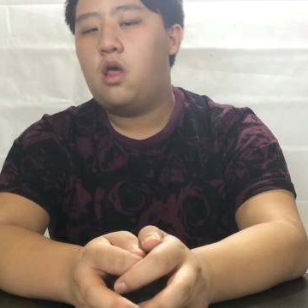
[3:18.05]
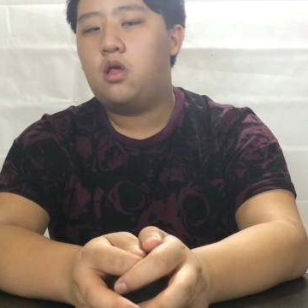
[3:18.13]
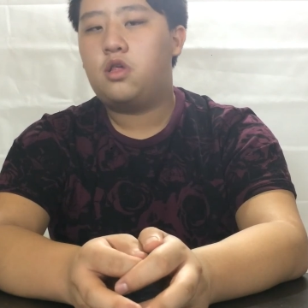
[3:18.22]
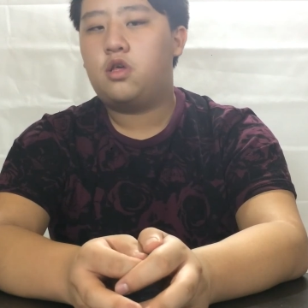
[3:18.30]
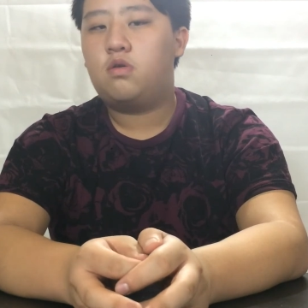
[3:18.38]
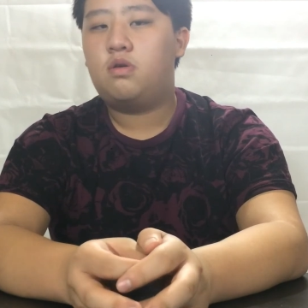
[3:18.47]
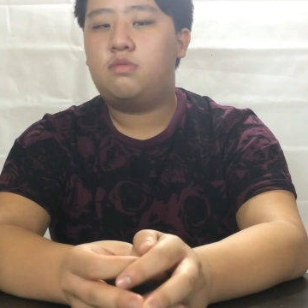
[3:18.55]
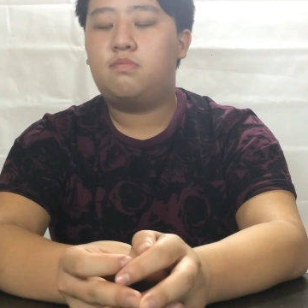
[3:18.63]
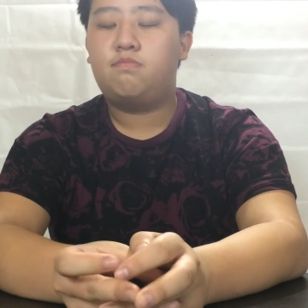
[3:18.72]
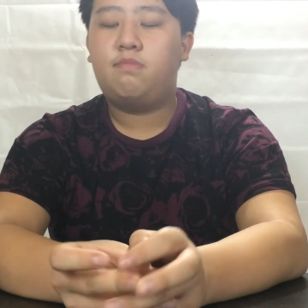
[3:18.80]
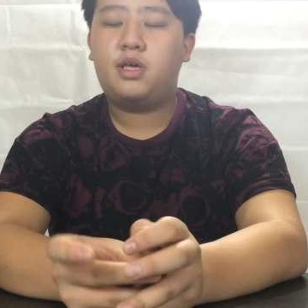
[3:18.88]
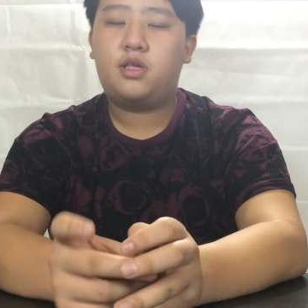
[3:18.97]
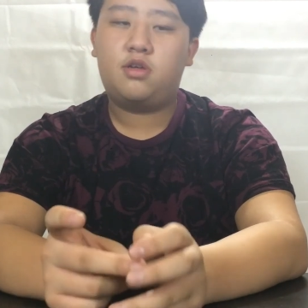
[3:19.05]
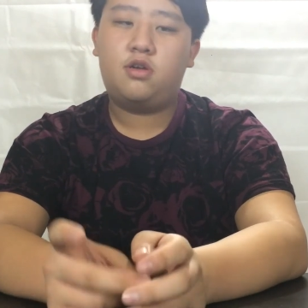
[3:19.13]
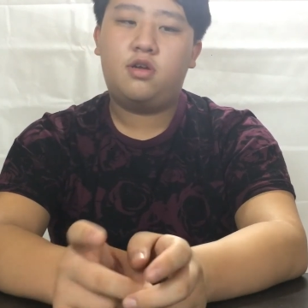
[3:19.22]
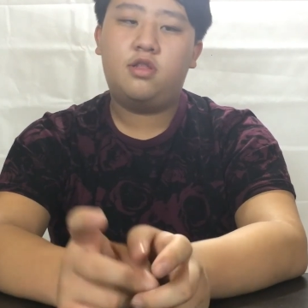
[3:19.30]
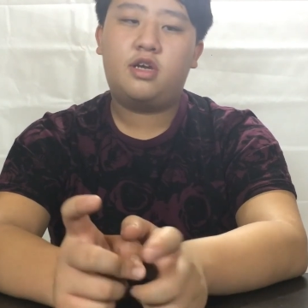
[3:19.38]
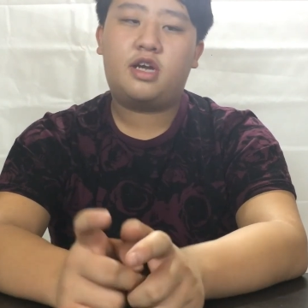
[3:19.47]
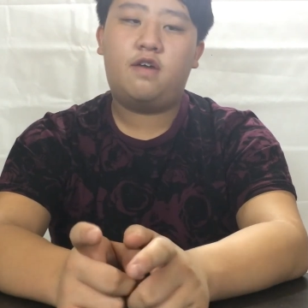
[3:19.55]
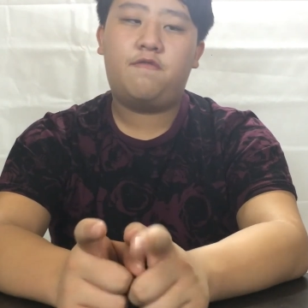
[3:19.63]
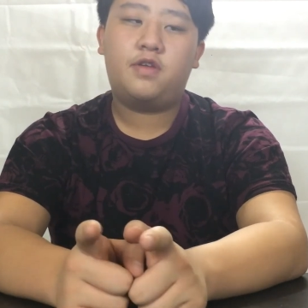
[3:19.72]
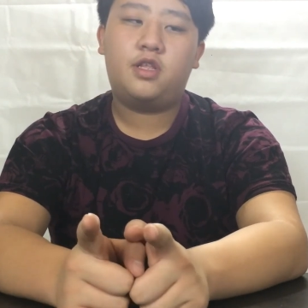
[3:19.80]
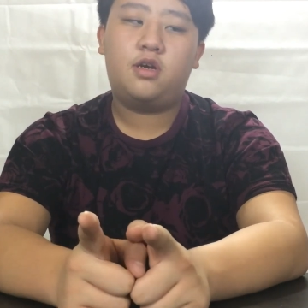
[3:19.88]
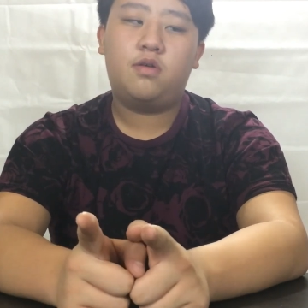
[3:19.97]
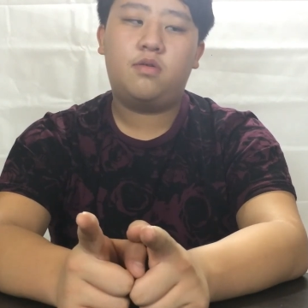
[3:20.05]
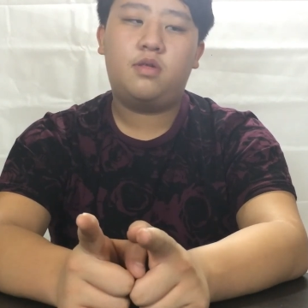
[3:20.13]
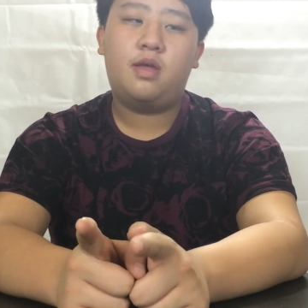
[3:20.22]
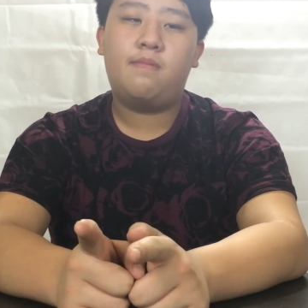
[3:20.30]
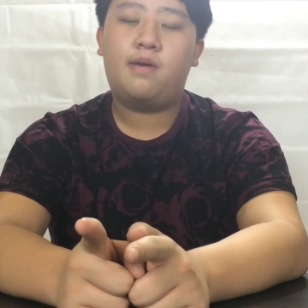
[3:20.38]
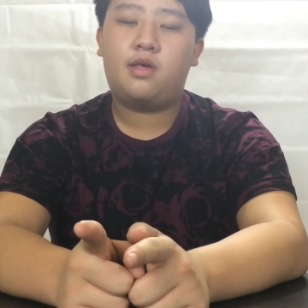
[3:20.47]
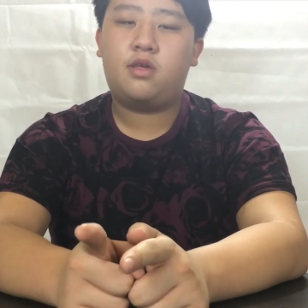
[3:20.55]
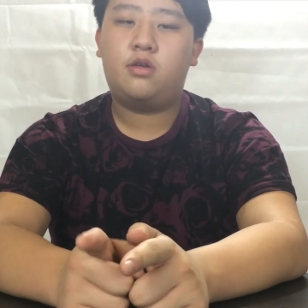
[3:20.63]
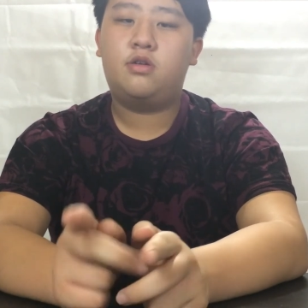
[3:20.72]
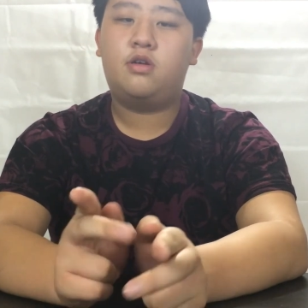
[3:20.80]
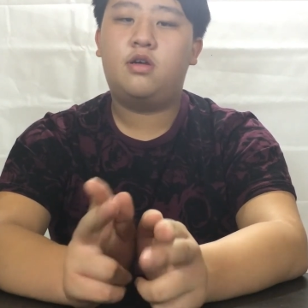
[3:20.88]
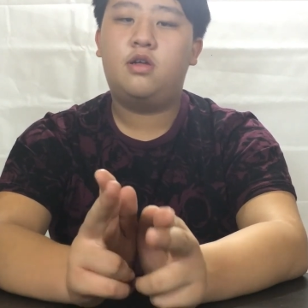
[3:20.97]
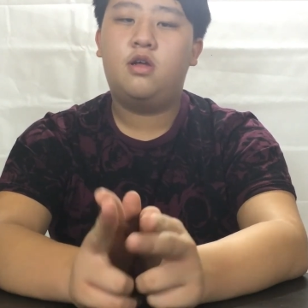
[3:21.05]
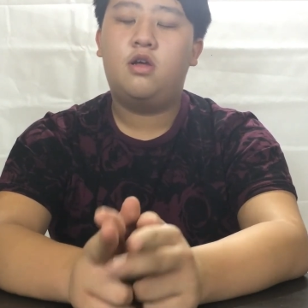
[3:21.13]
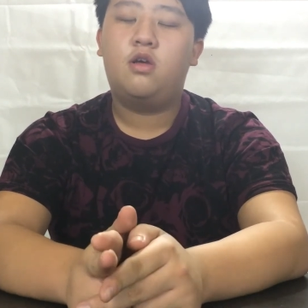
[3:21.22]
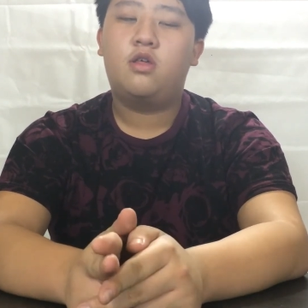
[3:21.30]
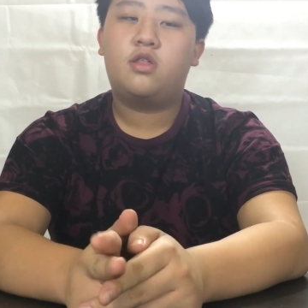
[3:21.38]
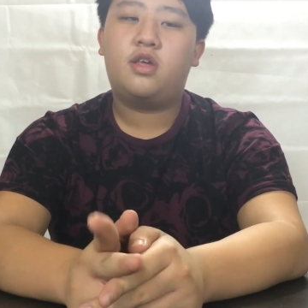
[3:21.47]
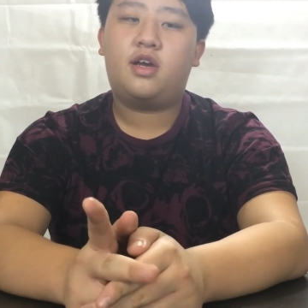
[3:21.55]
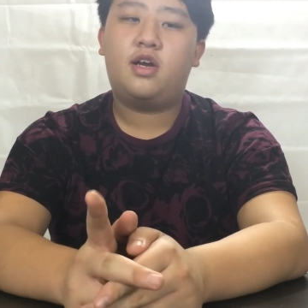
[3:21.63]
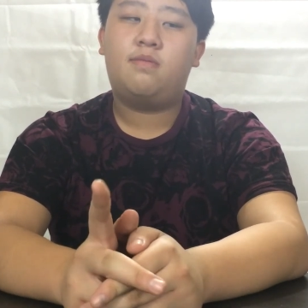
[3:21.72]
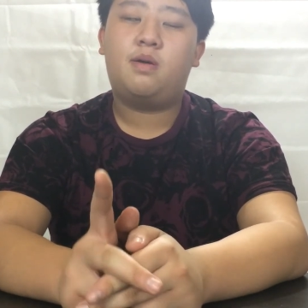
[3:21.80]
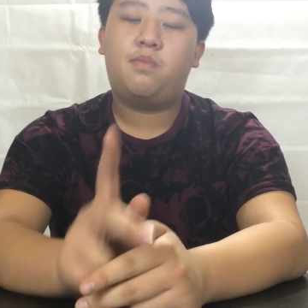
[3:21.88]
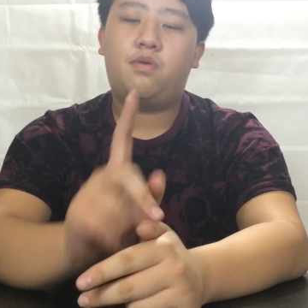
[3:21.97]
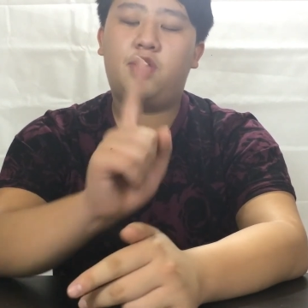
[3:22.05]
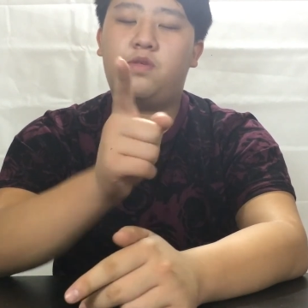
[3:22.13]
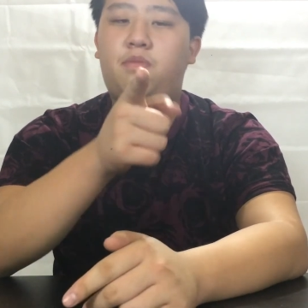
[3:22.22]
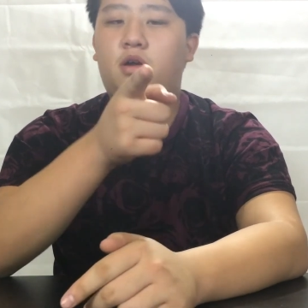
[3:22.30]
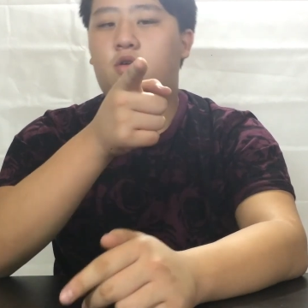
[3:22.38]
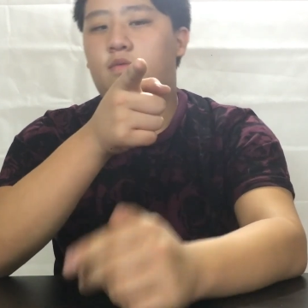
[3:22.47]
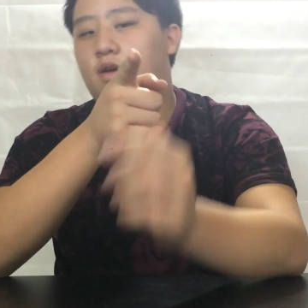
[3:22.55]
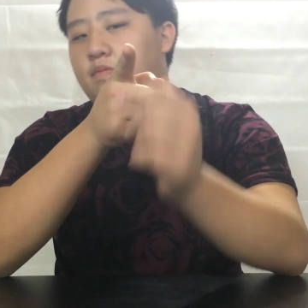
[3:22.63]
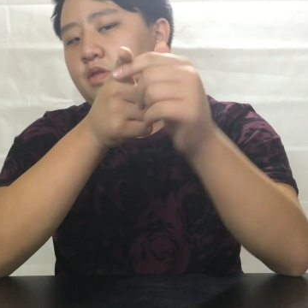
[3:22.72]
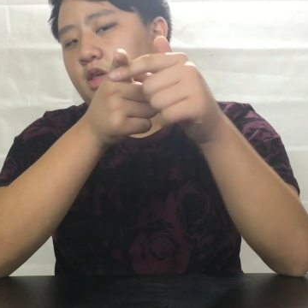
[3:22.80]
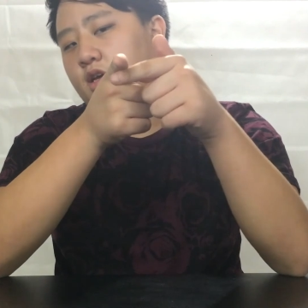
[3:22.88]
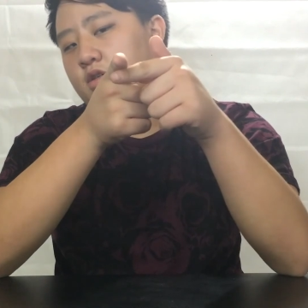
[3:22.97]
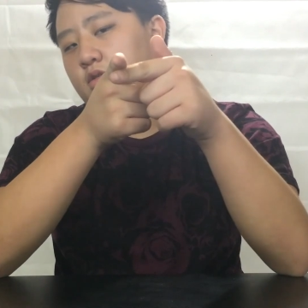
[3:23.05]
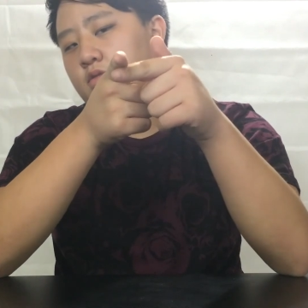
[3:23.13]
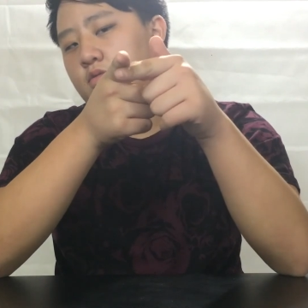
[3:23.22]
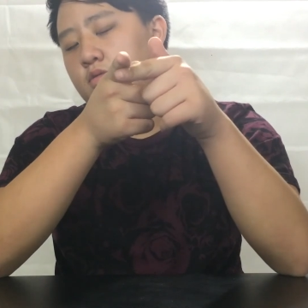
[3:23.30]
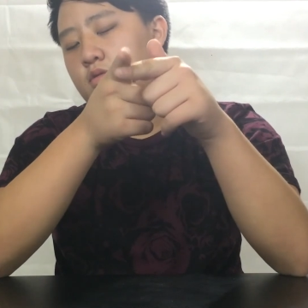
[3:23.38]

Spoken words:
So make sure to look out for those, and make sure to check out my boy SparkRev's channel.